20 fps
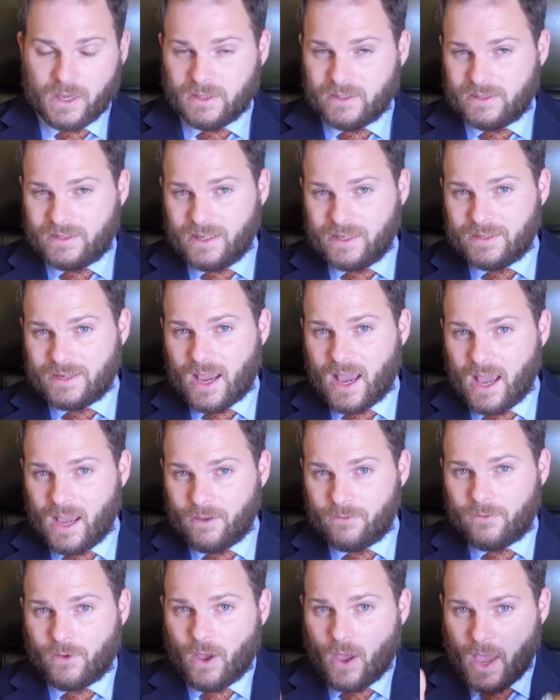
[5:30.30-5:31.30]
It did
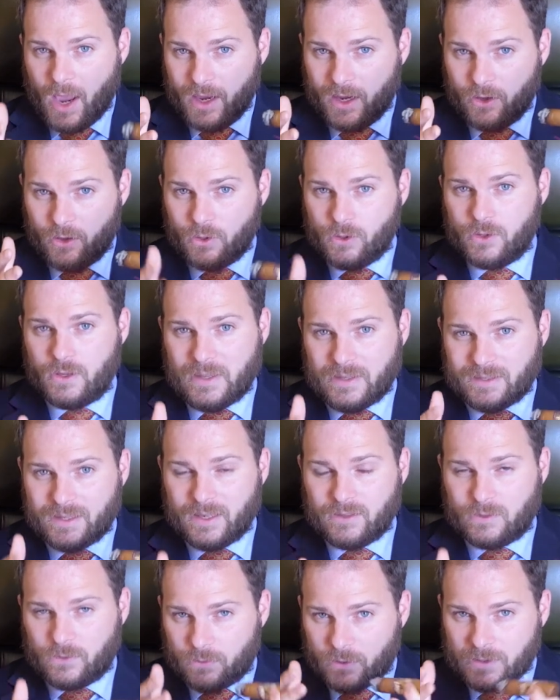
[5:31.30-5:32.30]
have a good
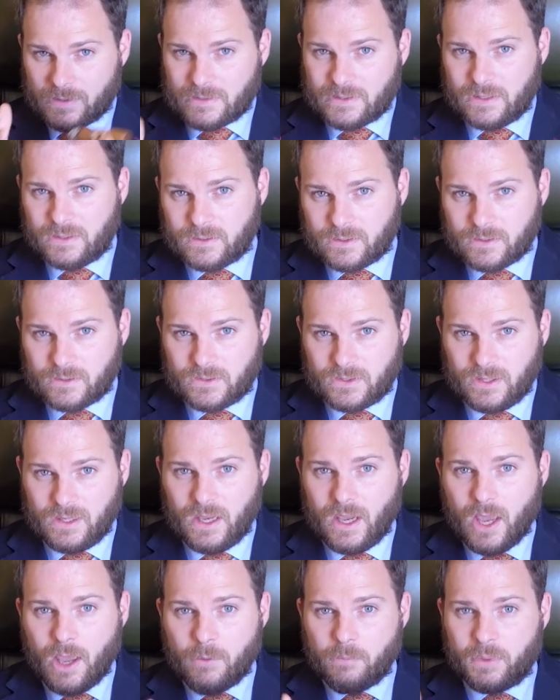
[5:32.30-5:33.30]
sense of
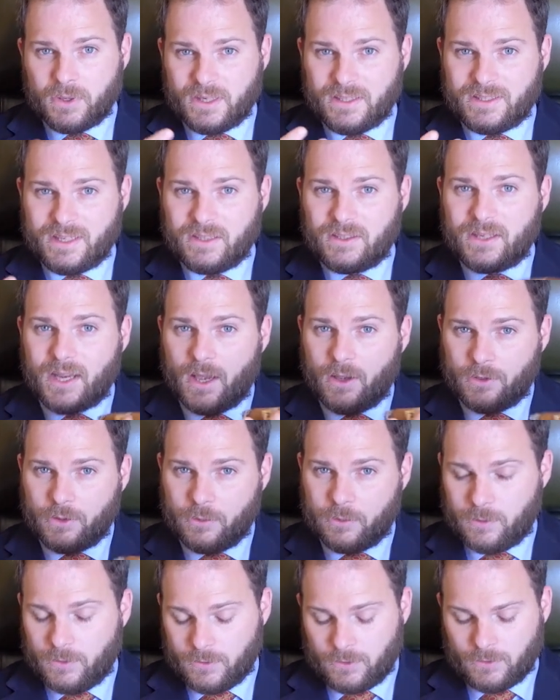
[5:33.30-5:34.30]
consistency, but it did tell
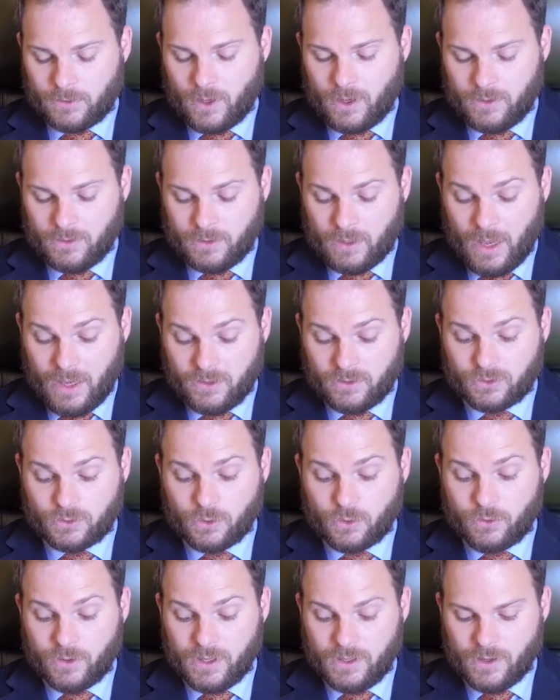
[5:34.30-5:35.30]
you a
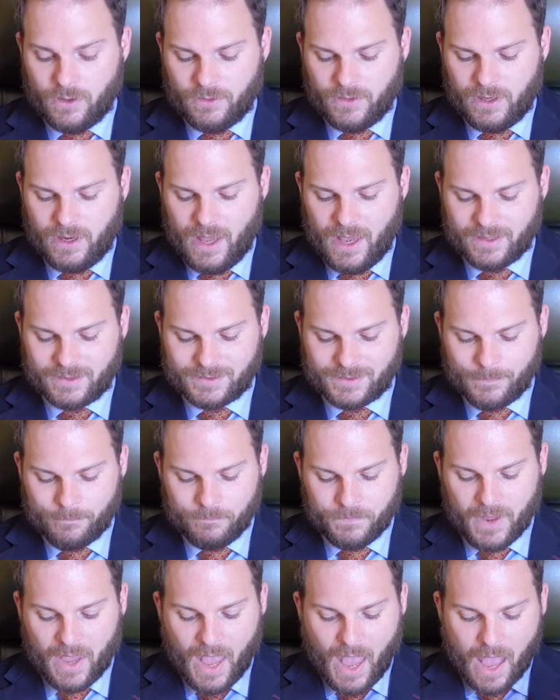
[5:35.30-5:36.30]
story nonetheless.
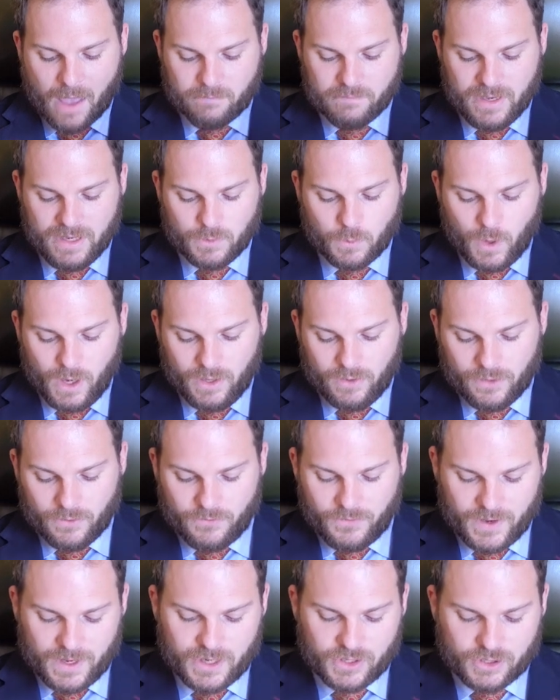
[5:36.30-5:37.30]
And meanwhile, the
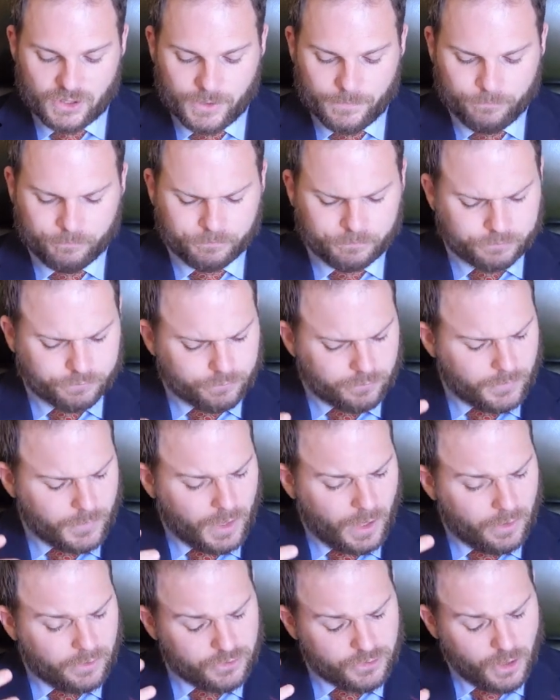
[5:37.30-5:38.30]
finish,
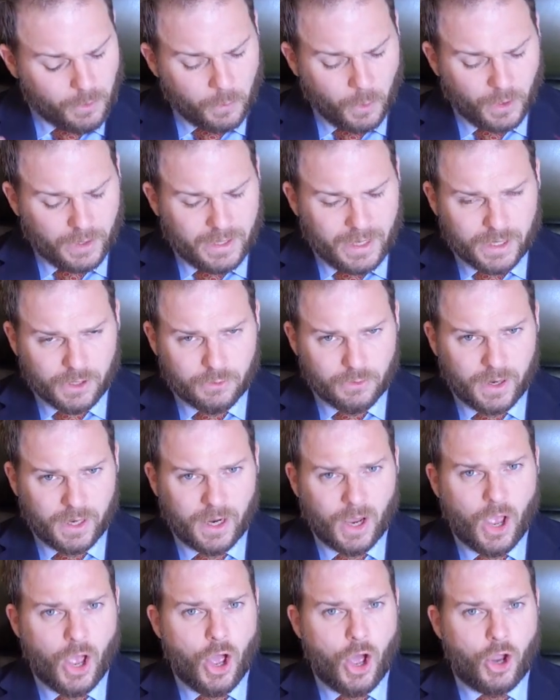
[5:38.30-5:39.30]
somewhat
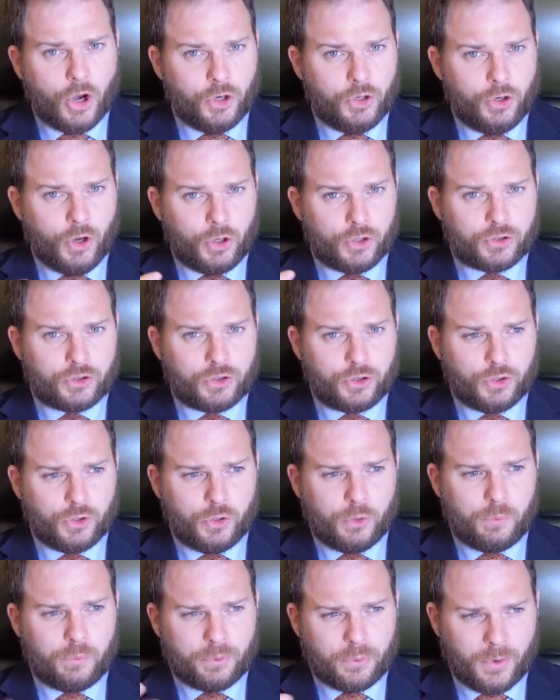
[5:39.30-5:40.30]
lingering, not
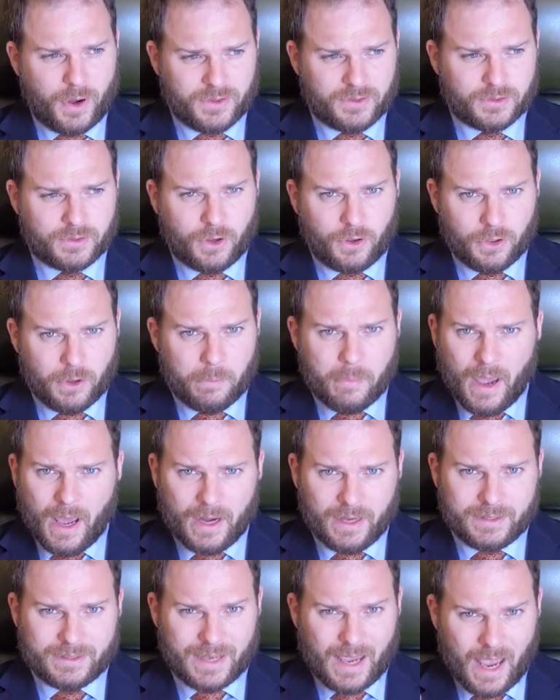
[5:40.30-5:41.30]
too present on the
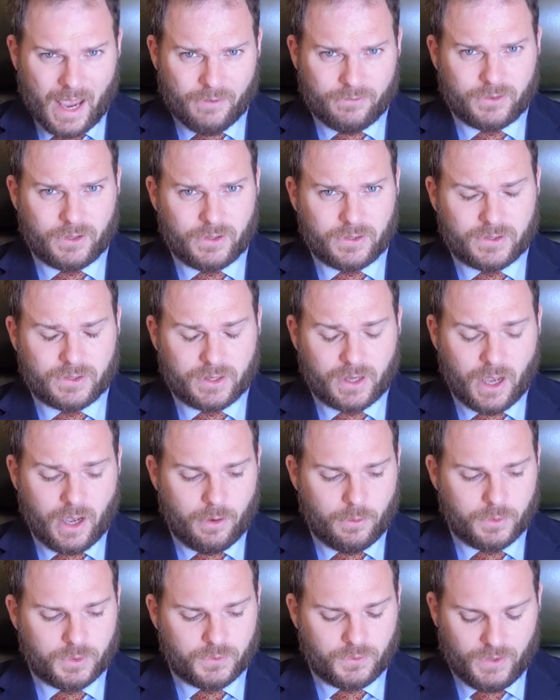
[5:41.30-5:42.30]
palate after the
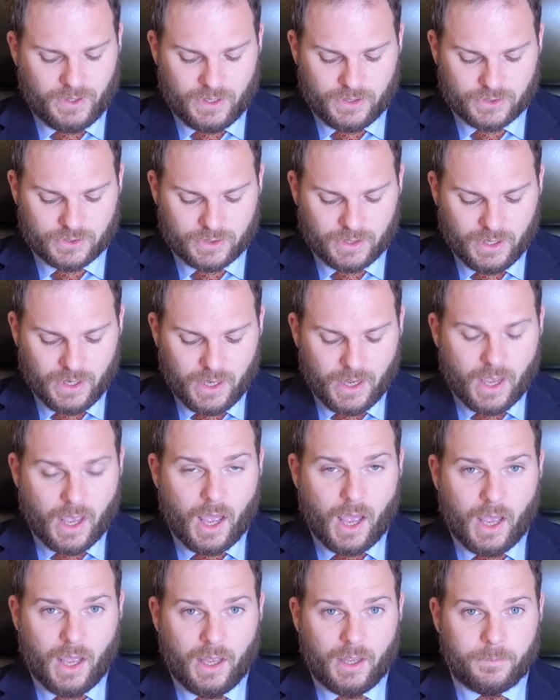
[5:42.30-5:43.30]
cigar was finished,
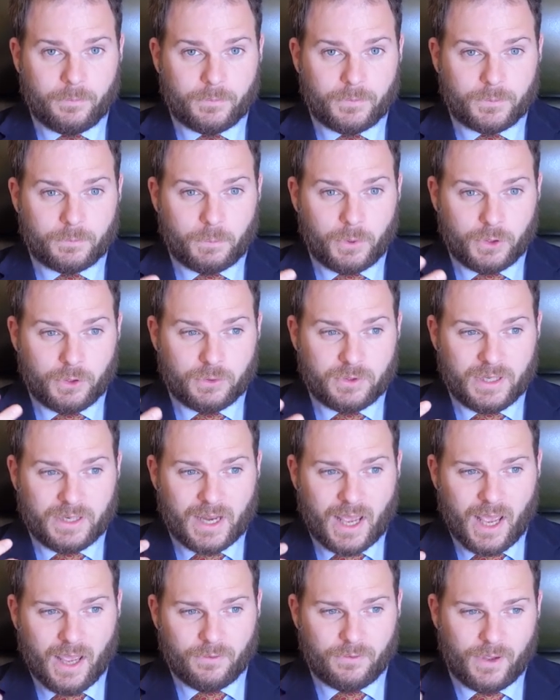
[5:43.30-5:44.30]
but you
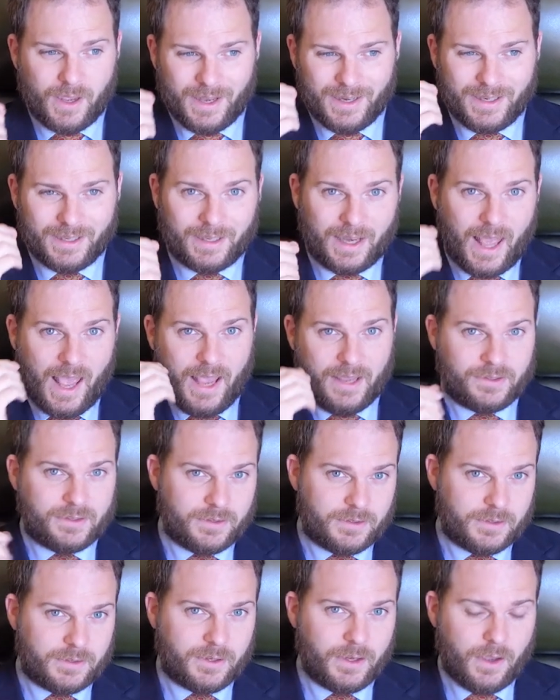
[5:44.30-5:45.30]
did have a little
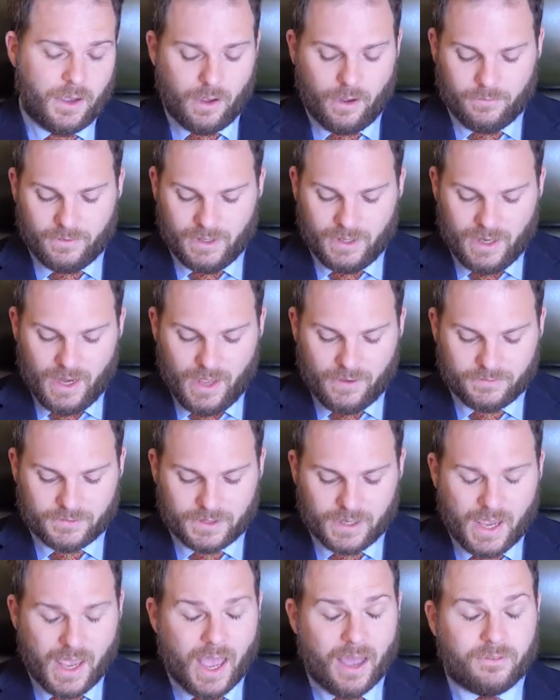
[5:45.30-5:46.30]
essence of it
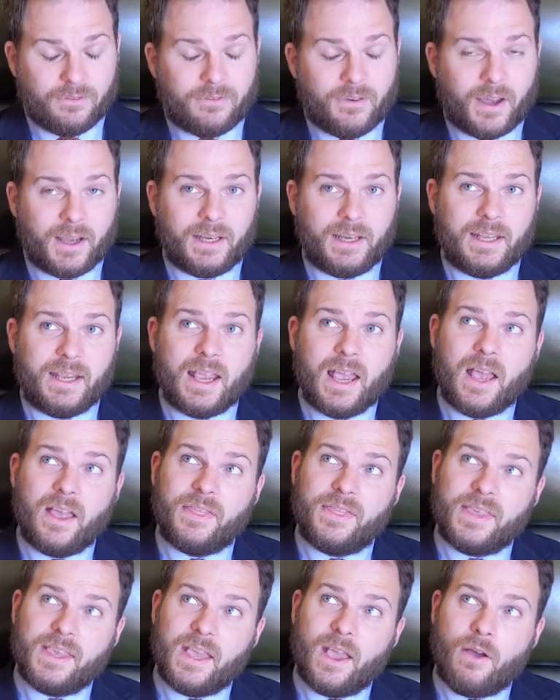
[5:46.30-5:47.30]
left. And finally,
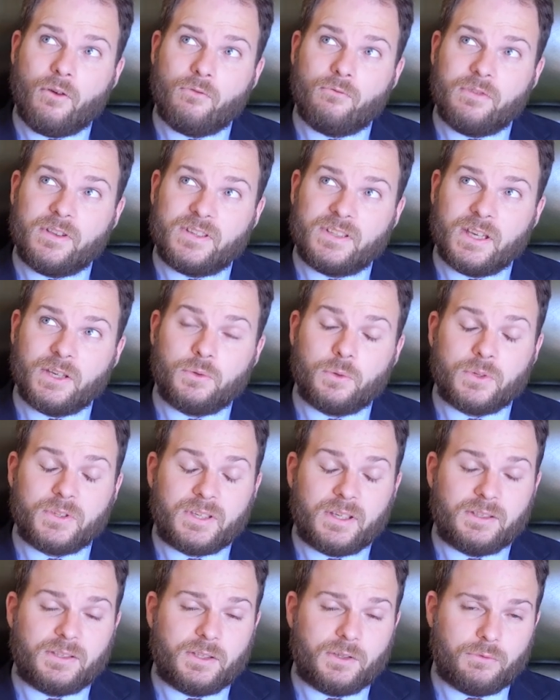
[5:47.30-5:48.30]
the residual
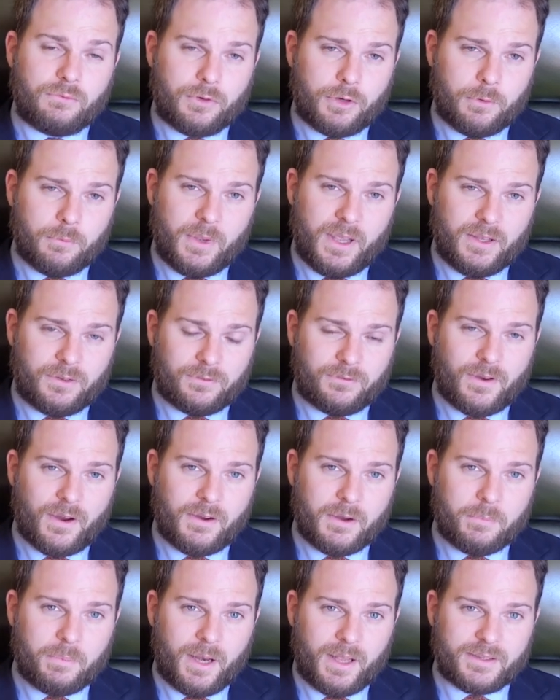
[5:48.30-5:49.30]
scent in the room is
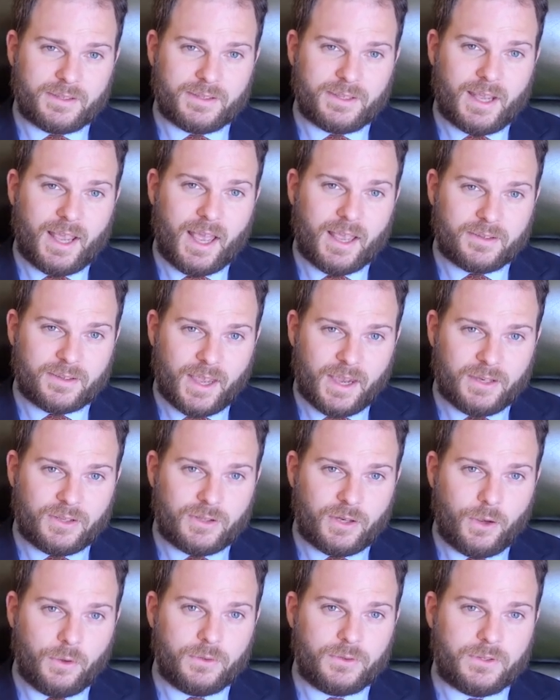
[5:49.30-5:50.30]
very pleasant. It has a
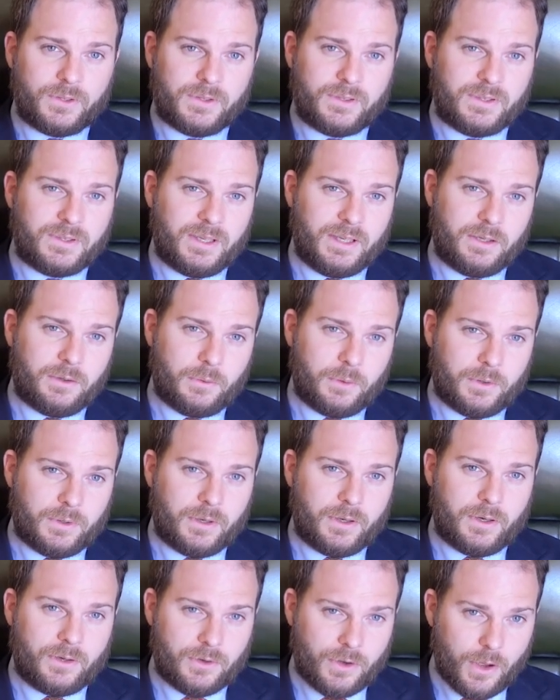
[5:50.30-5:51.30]
toasted
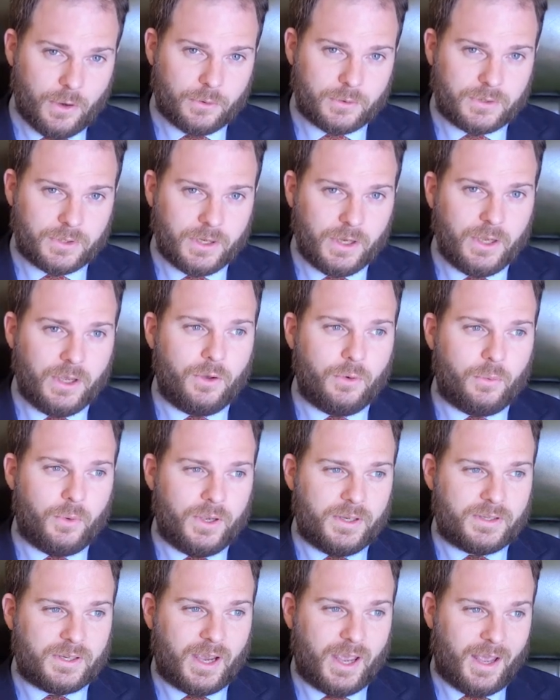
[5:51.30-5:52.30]
cedarwood note,
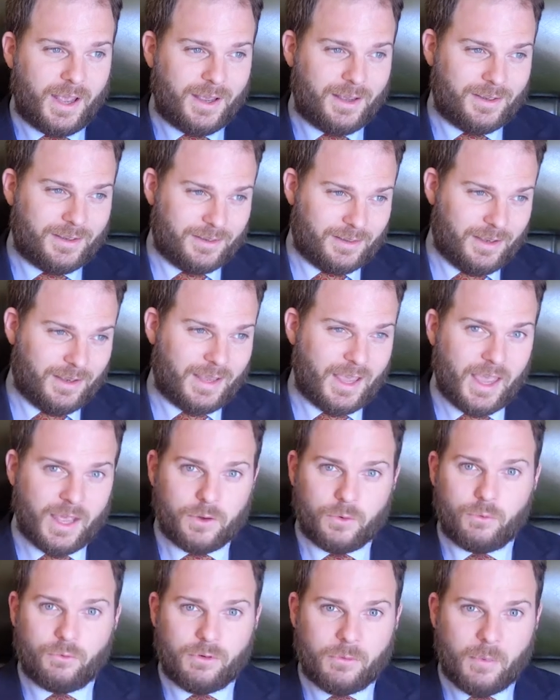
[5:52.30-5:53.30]
which
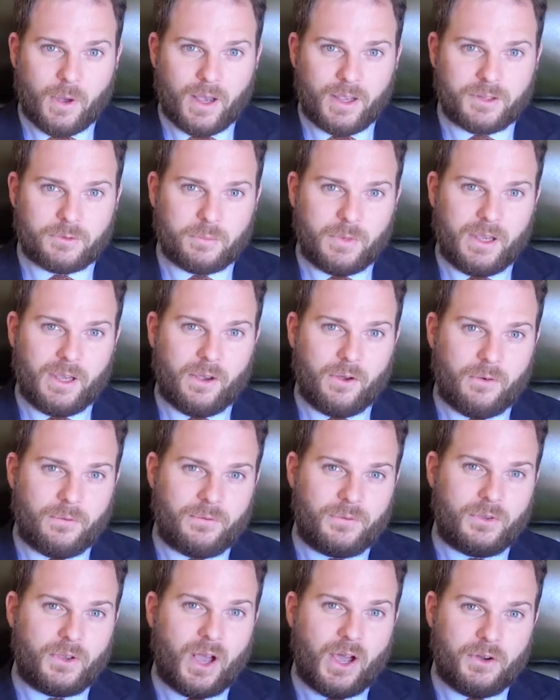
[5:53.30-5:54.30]
again reminds me
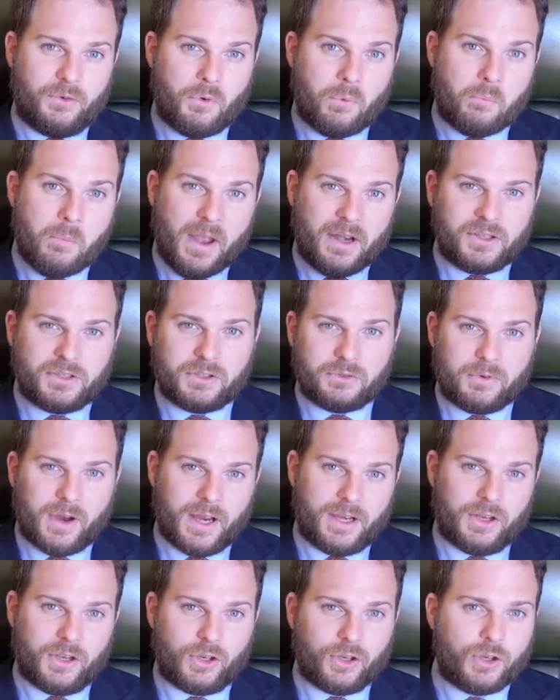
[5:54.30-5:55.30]
of kind of a
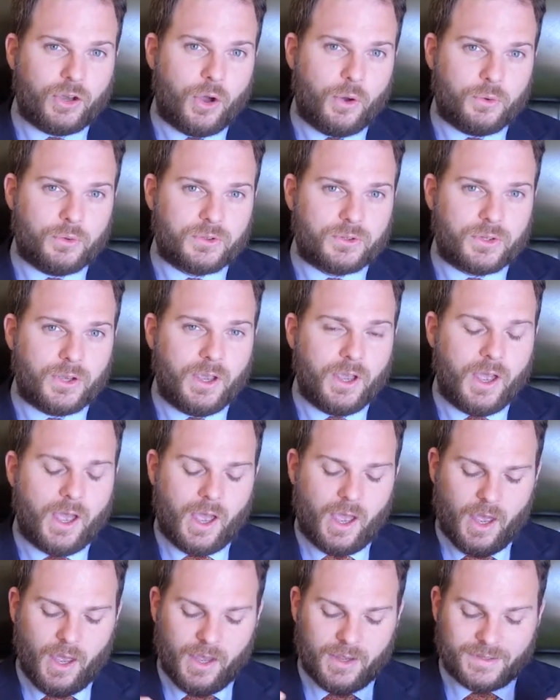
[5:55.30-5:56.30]
Mediterranean coast
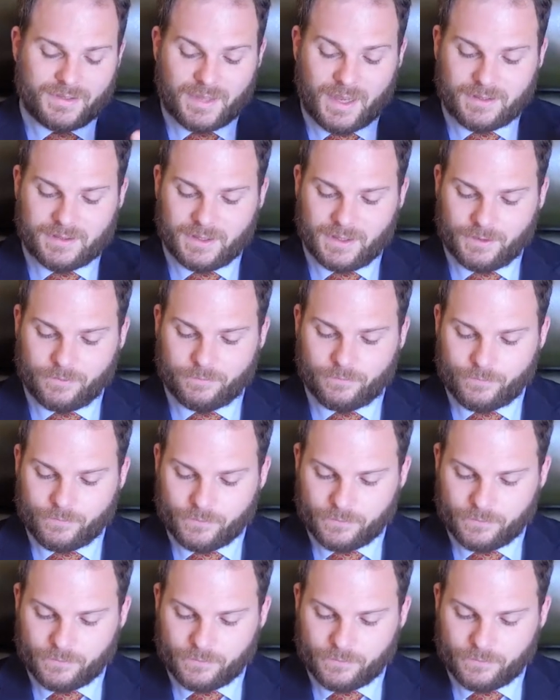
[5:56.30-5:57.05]
setting.